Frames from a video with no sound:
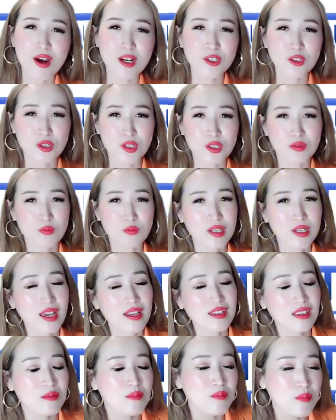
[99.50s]
question we
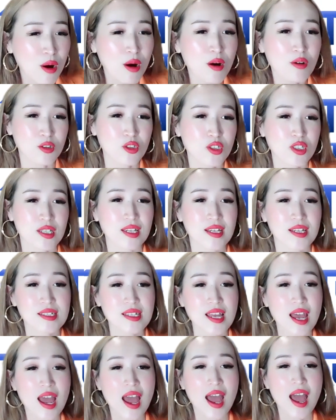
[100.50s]
get the most
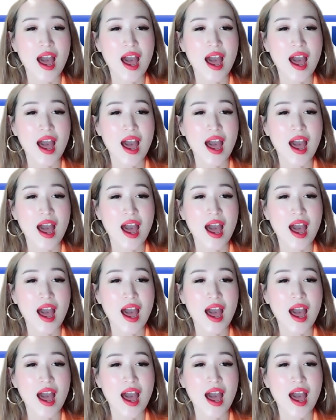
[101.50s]
is,